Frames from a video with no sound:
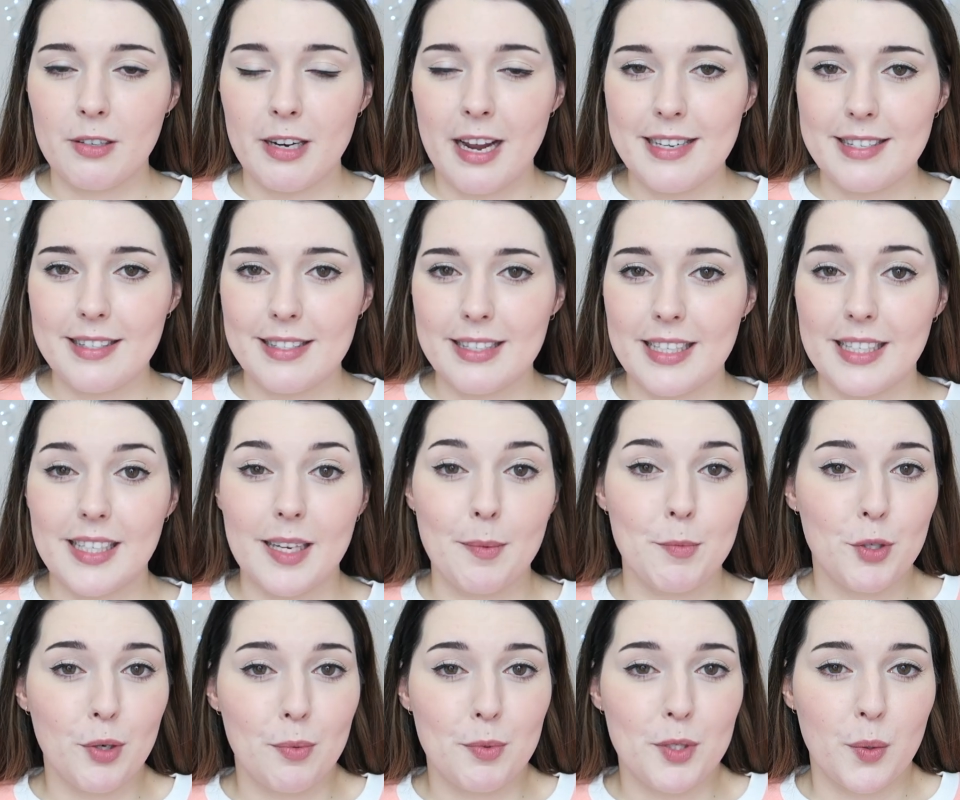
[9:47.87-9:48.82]
nicely,
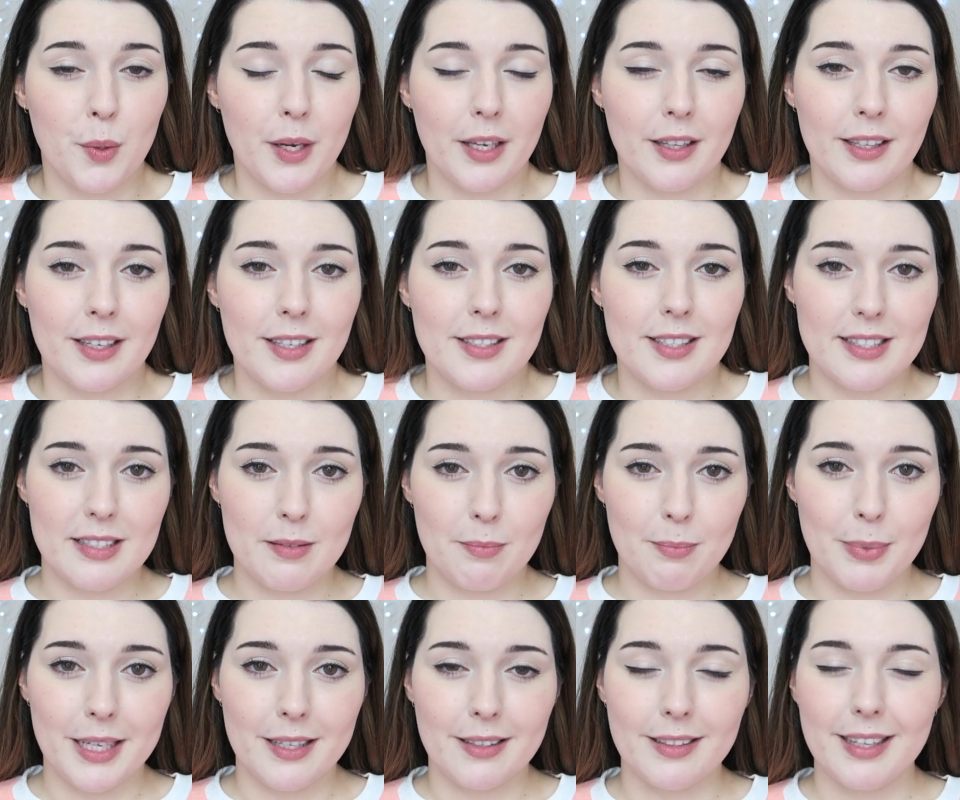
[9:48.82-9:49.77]
absorbs quickly,
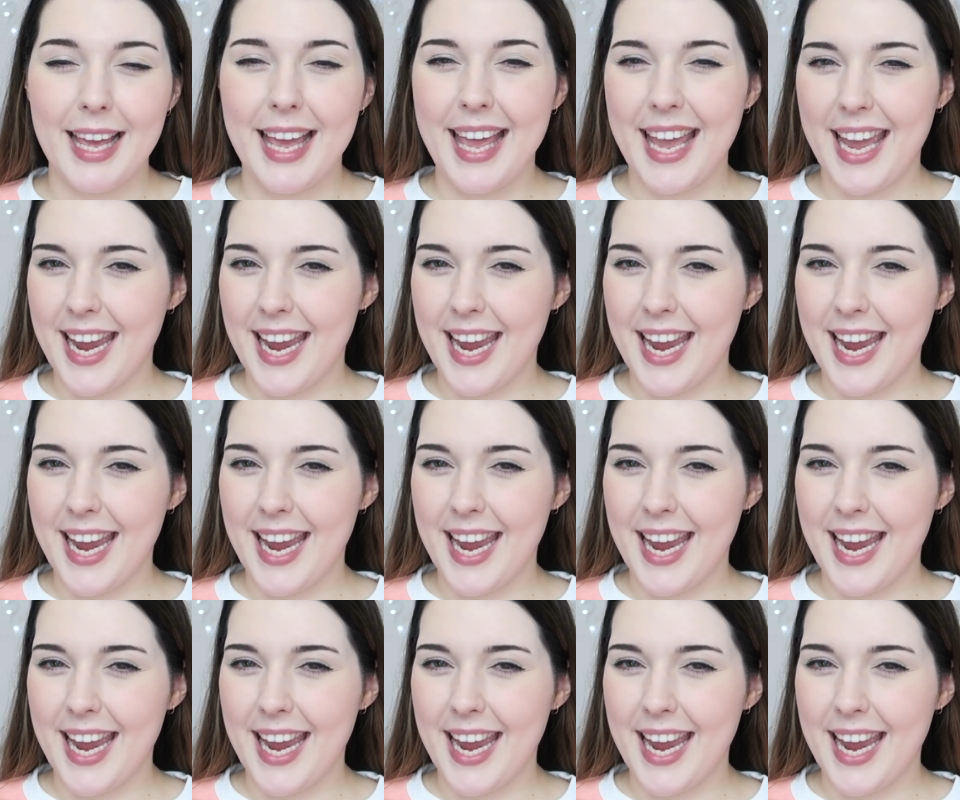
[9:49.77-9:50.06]
doesn't pill,